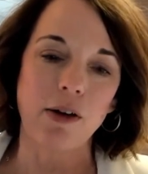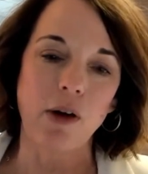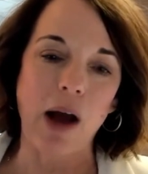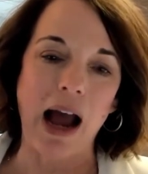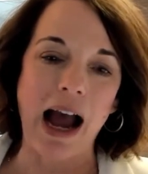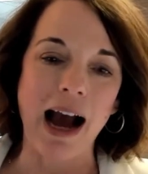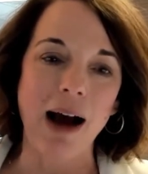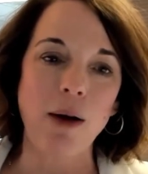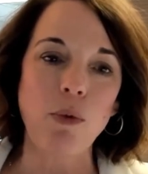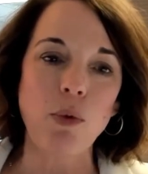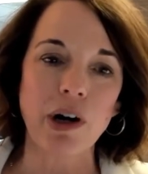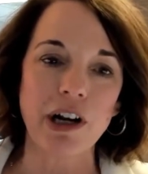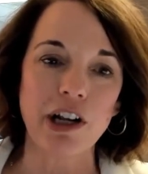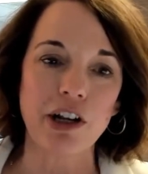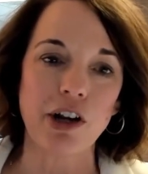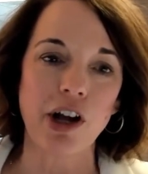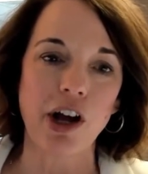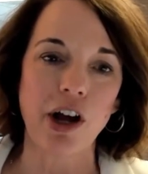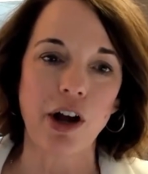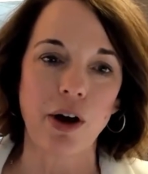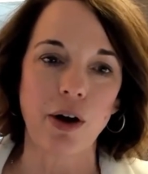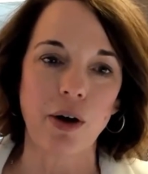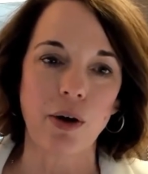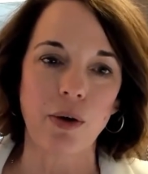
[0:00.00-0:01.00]
I want to
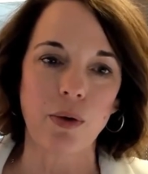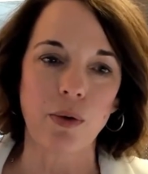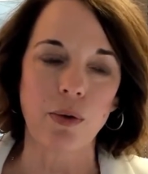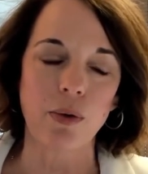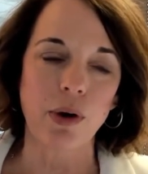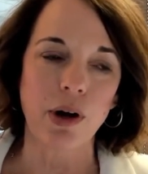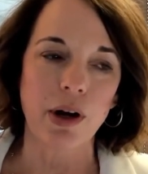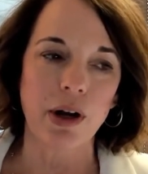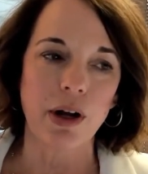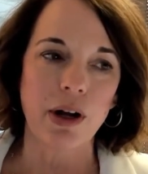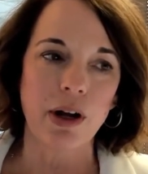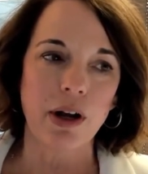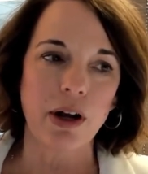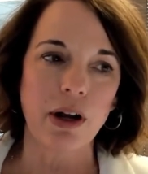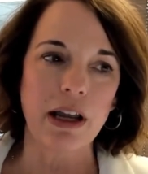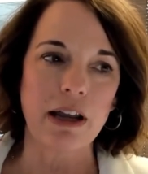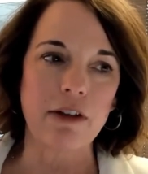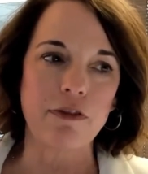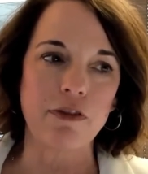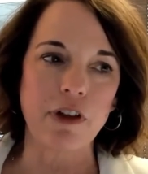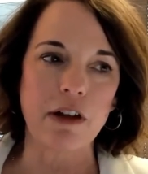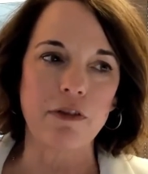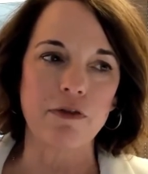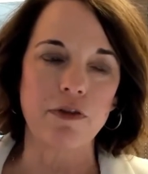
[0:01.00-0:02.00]
know
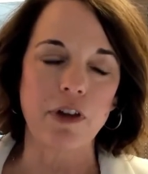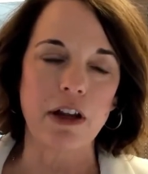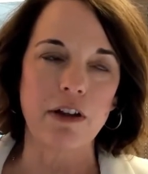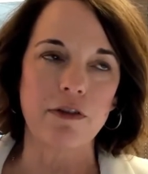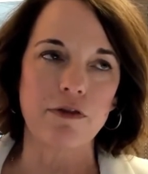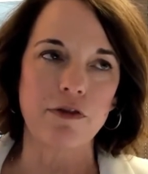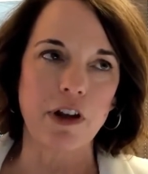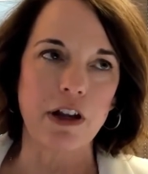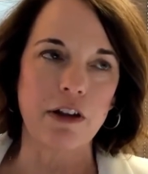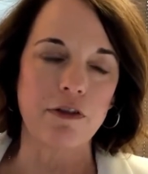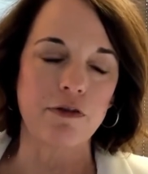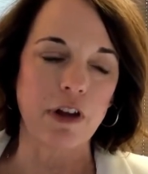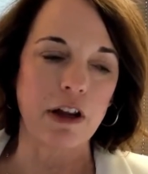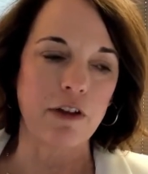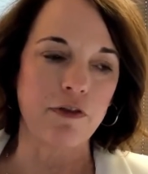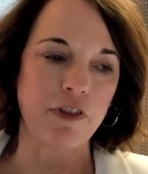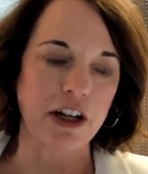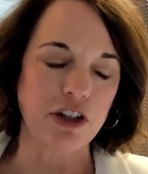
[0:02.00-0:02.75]
if